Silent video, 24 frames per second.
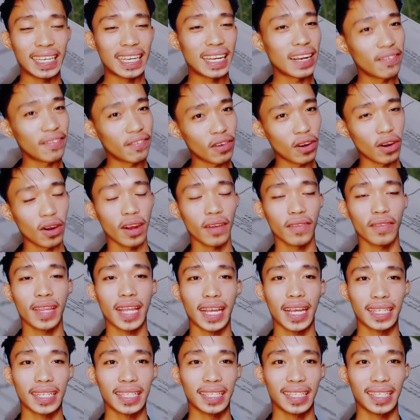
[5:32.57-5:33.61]
fall under
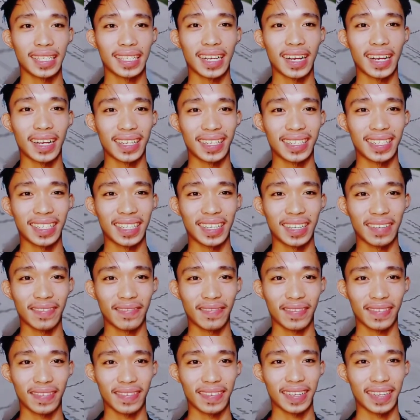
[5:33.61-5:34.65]
the basic
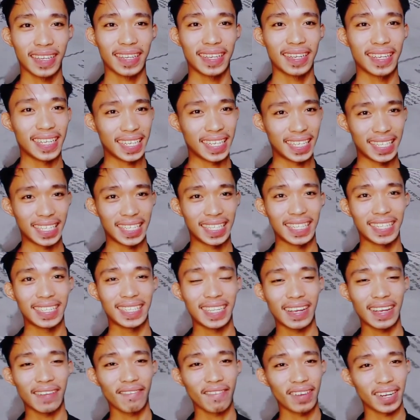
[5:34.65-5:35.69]
creativity in
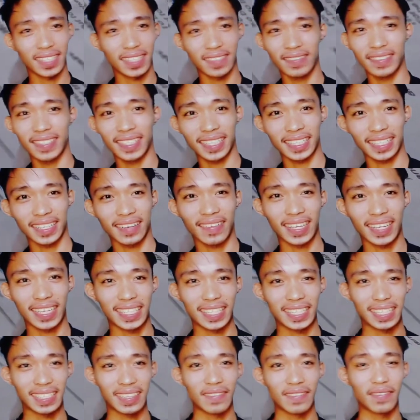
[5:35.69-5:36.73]
writing with grammar
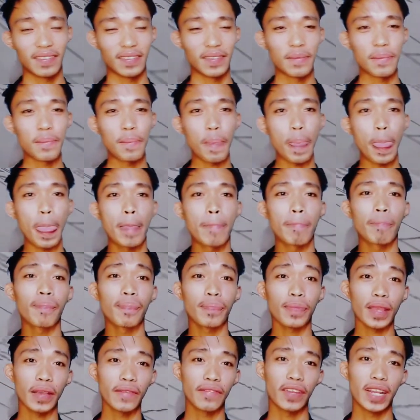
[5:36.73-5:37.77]
comprehension,
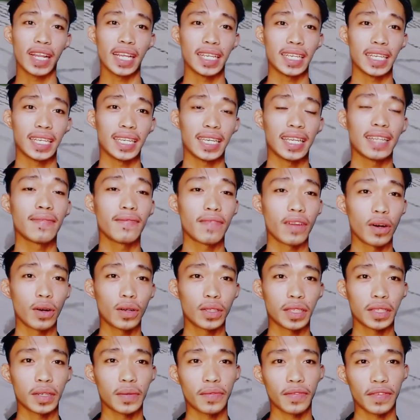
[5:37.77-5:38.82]
brevity, and
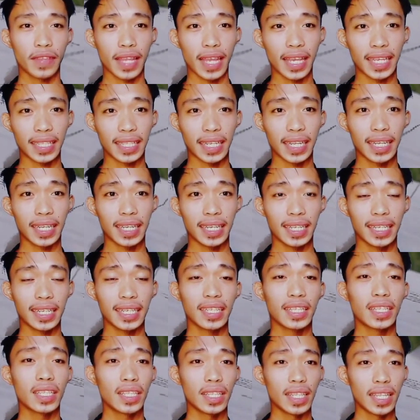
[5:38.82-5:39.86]
modes of
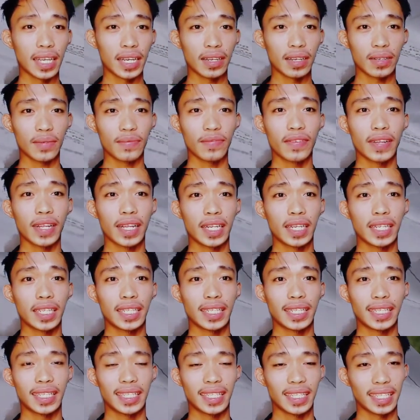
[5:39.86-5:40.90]
understanding to the
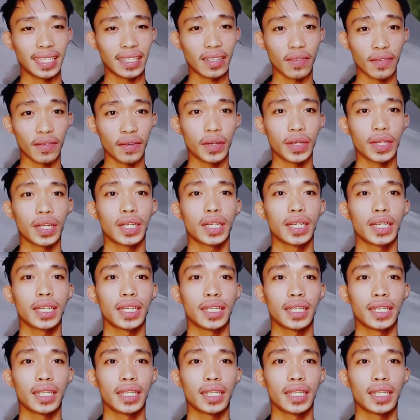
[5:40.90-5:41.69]
phrase word.